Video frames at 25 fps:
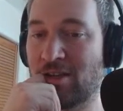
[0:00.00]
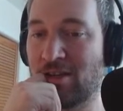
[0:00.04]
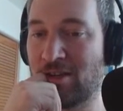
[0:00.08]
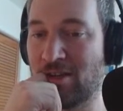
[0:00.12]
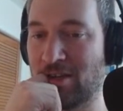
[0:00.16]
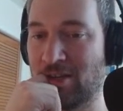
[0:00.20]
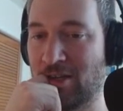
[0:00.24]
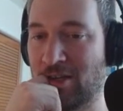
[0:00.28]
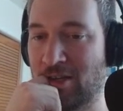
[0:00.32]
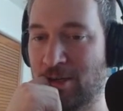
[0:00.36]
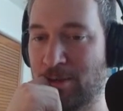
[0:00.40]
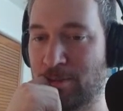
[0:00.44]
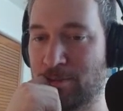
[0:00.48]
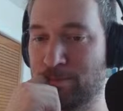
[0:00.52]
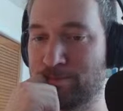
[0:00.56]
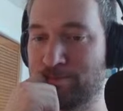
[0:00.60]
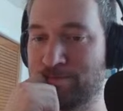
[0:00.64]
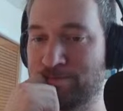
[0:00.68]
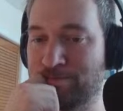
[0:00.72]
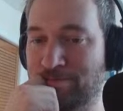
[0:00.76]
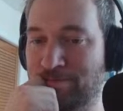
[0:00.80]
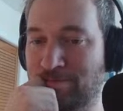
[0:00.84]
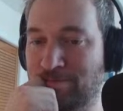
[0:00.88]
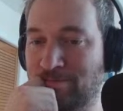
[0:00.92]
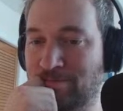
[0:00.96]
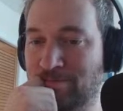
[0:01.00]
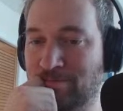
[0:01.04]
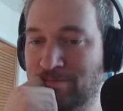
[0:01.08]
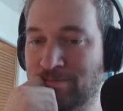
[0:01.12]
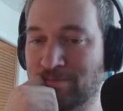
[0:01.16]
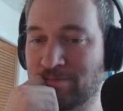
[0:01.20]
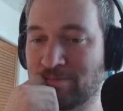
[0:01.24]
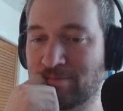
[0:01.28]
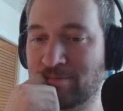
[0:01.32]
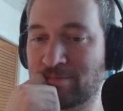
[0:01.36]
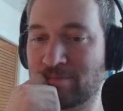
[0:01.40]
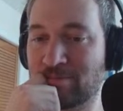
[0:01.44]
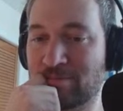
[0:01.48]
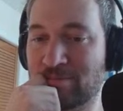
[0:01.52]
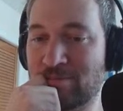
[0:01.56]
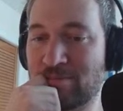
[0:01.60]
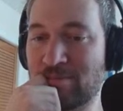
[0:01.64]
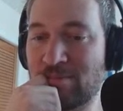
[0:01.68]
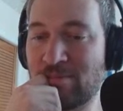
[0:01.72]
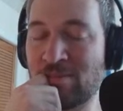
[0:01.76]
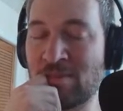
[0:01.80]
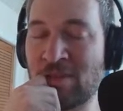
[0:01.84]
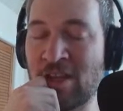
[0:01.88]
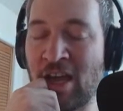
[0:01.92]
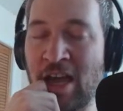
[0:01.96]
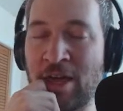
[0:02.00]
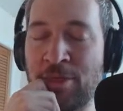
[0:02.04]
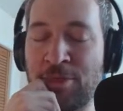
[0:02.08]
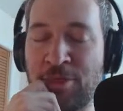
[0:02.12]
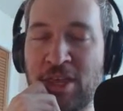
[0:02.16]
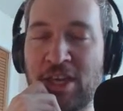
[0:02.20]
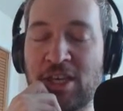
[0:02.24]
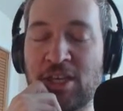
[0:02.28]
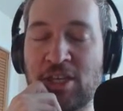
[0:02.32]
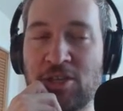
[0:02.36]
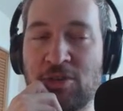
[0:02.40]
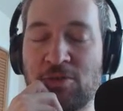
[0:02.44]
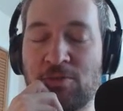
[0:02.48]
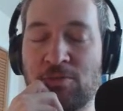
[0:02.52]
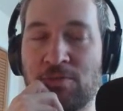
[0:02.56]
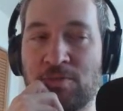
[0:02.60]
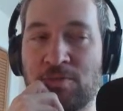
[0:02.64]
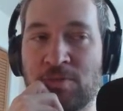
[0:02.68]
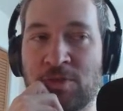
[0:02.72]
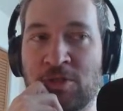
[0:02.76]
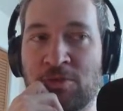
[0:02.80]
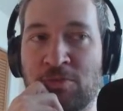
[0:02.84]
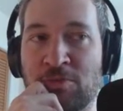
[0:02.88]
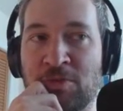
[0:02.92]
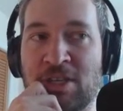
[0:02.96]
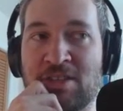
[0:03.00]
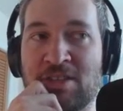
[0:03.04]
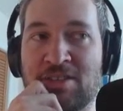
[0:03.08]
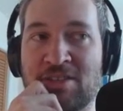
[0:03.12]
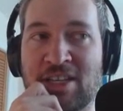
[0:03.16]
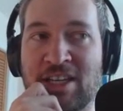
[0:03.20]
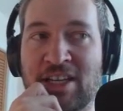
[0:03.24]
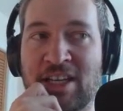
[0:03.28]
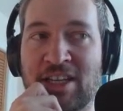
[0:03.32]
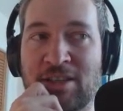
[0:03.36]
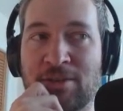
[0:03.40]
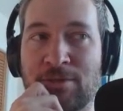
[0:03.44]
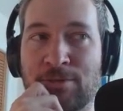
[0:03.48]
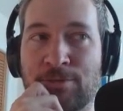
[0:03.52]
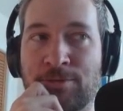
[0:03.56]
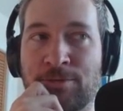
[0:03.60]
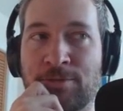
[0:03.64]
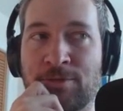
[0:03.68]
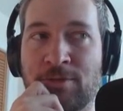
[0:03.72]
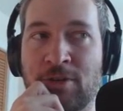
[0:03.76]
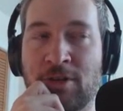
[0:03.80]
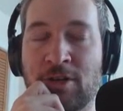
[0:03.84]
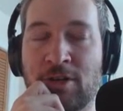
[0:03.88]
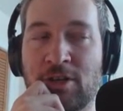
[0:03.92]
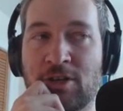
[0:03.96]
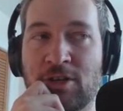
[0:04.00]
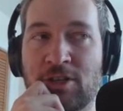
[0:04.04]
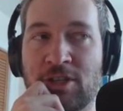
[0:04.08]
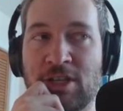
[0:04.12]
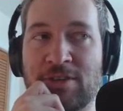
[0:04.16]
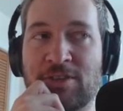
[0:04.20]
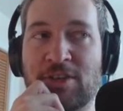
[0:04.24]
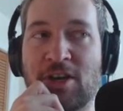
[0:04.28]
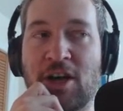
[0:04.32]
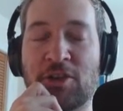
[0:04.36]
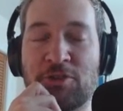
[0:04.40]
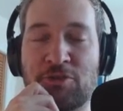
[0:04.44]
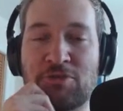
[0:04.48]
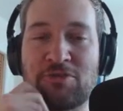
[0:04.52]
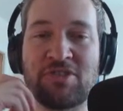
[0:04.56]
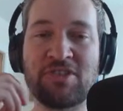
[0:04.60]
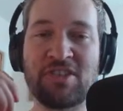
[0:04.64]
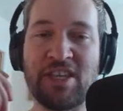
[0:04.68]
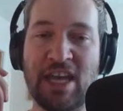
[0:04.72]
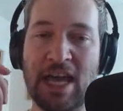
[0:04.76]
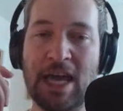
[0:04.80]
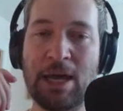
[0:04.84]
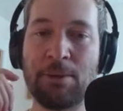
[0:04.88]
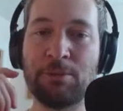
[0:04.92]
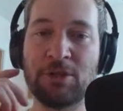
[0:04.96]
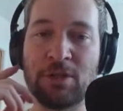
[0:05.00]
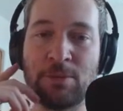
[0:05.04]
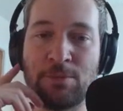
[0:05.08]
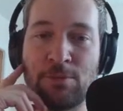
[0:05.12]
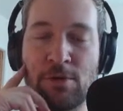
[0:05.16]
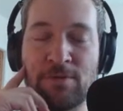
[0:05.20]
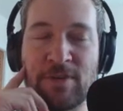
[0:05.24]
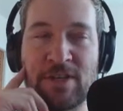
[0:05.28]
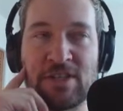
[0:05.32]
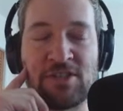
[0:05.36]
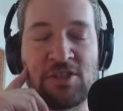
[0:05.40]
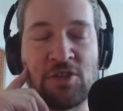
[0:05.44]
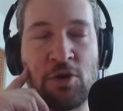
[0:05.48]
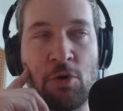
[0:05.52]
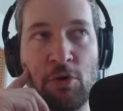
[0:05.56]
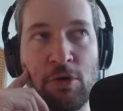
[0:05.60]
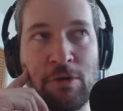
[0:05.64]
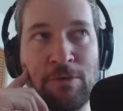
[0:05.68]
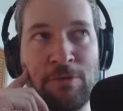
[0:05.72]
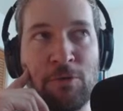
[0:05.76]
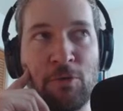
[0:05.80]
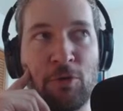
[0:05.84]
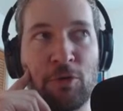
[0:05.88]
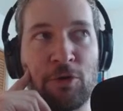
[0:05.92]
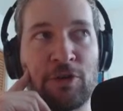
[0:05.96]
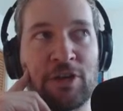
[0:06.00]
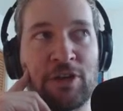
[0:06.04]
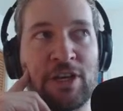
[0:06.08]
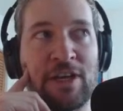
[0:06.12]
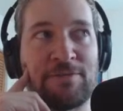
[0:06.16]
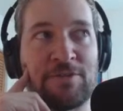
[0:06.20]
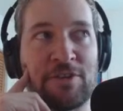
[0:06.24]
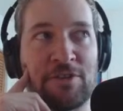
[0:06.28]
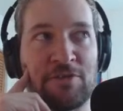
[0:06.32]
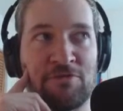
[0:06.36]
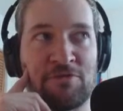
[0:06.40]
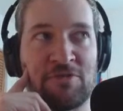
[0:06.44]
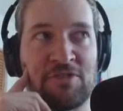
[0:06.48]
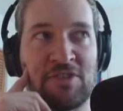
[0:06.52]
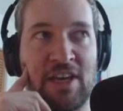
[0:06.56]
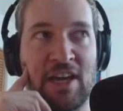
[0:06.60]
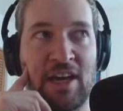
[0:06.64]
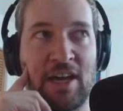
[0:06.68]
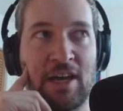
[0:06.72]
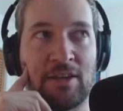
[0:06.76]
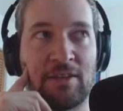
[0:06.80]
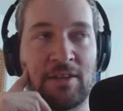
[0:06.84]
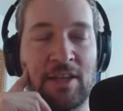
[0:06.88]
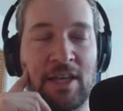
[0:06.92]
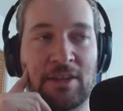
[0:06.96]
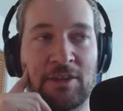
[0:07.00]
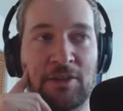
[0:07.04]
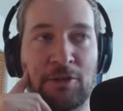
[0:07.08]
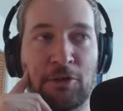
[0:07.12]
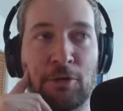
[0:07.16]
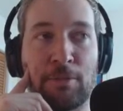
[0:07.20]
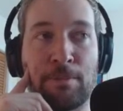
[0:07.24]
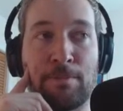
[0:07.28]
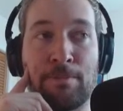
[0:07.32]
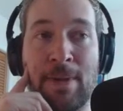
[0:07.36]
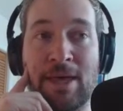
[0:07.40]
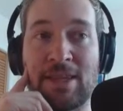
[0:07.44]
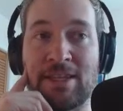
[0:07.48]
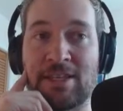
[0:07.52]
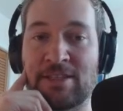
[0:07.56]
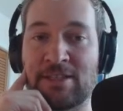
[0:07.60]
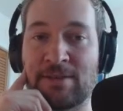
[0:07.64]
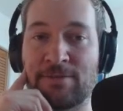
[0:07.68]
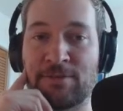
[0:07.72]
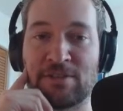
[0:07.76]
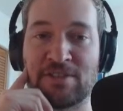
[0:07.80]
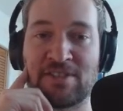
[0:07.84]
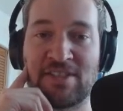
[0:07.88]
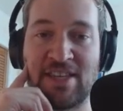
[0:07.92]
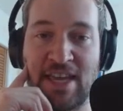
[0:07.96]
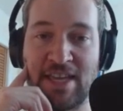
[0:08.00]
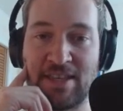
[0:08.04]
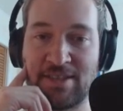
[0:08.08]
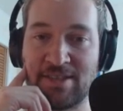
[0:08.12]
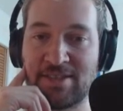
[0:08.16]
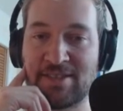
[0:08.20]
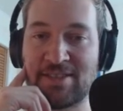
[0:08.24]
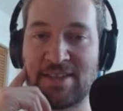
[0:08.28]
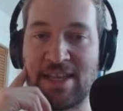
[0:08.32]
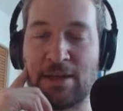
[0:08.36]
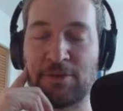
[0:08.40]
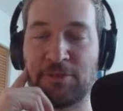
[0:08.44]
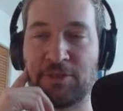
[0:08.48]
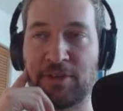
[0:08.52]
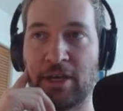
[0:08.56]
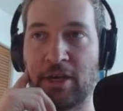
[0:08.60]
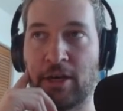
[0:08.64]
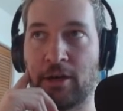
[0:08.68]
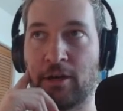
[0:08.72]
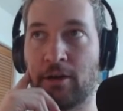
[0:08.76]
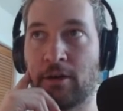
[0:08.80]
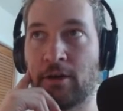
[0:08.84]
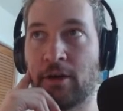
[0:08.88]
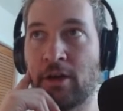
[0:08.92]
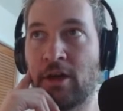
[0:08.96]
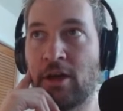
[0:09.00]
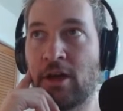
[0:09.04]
Um, I think you need to kind of, you have to understand what the movie is going for. You have to understand that there are many different tastes out there.